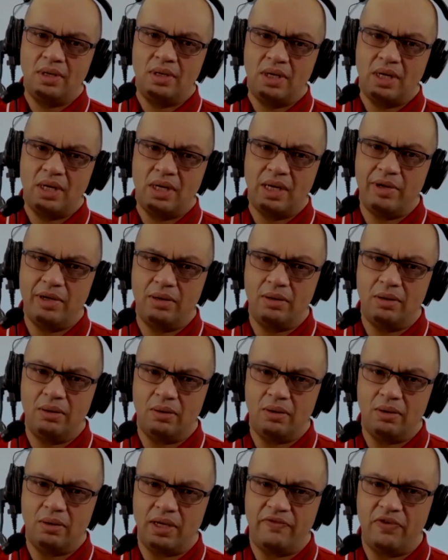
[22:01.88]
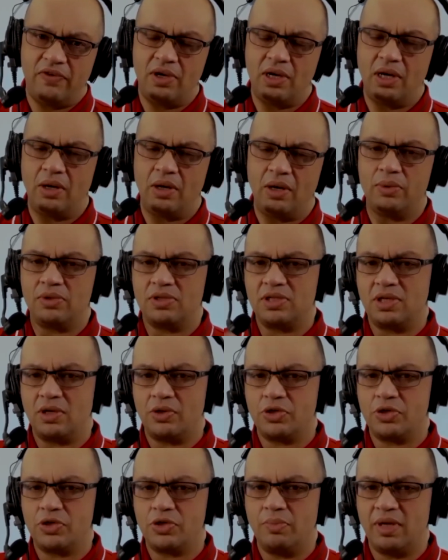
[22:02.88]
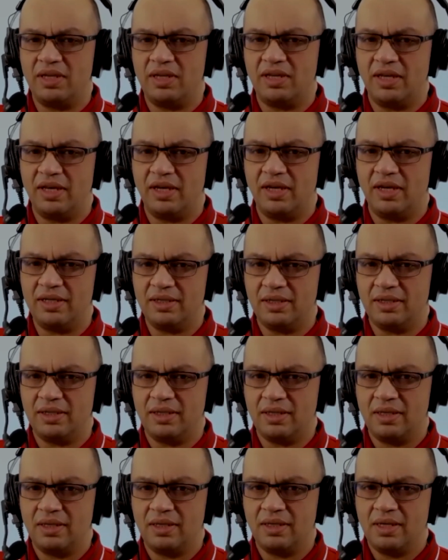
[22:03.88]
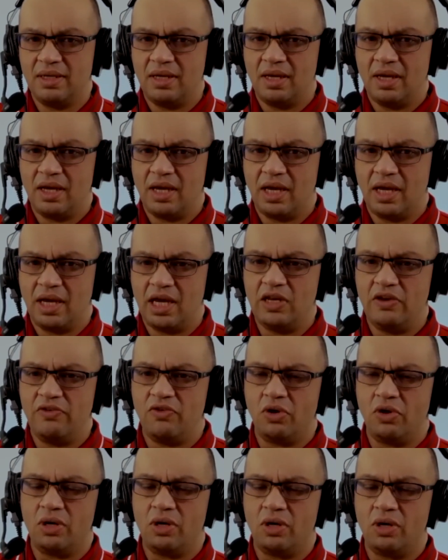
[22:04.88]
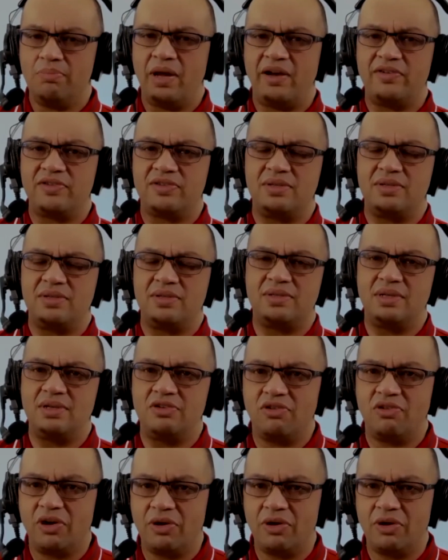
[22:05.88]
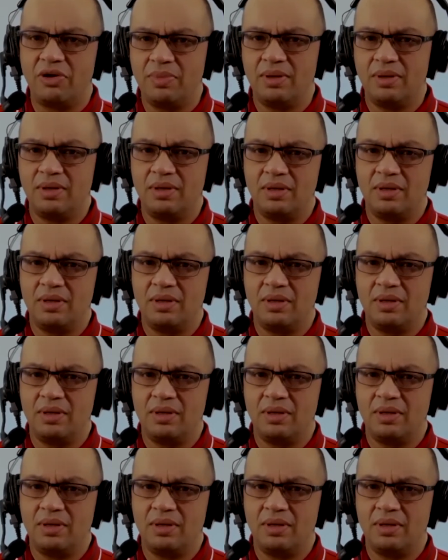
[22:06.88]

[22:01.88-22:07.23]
I mean, look, if you go onto social media and you've got comparison syndrome,